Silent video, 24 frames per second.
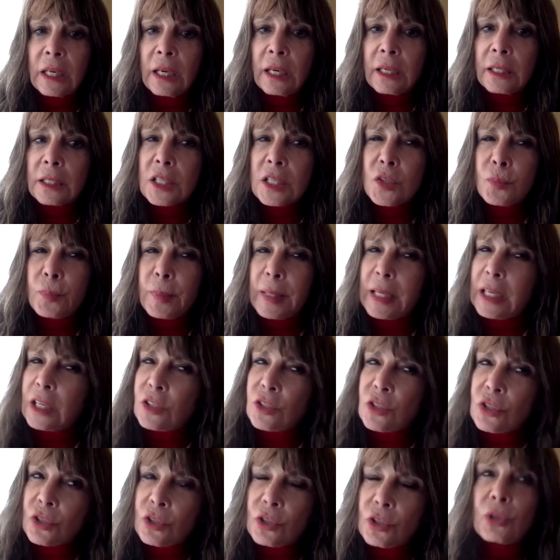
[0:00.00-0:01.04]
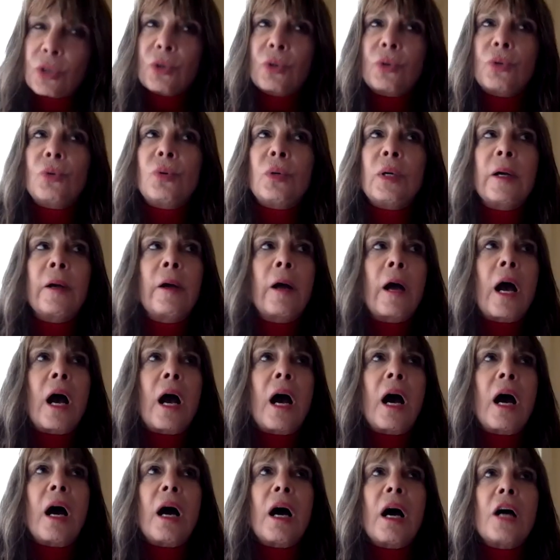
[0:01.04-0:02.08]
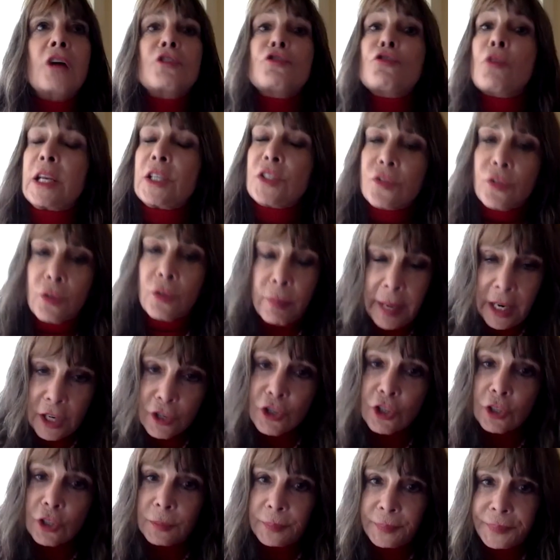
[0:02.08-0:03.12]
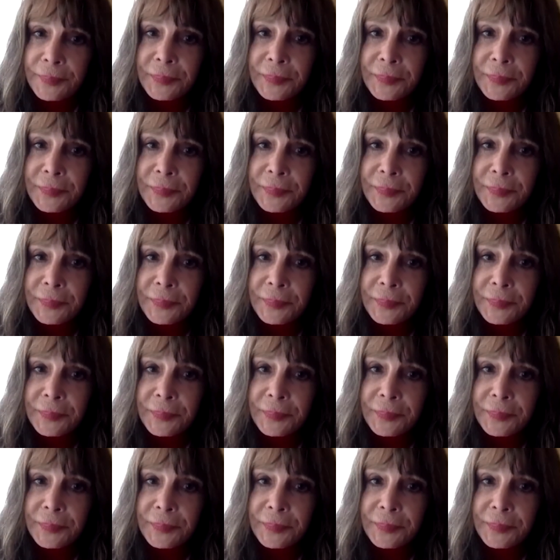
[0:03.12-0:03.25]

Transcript: speaks to uh, transformation.